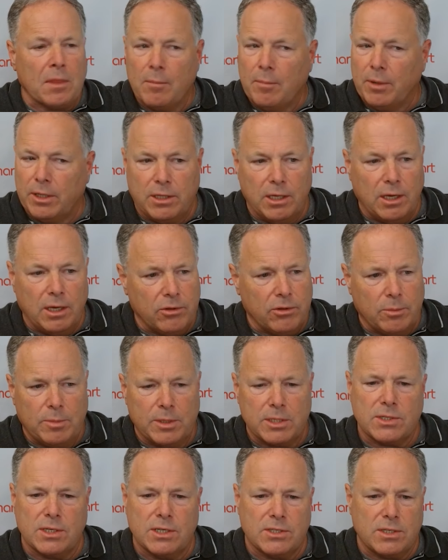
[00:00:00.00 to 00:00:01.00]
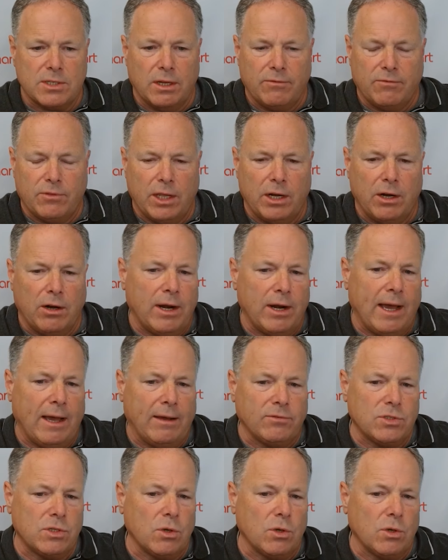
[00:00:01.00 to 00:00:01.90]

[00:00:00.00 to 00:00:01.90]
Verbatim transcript: But the other business stuff they don't have.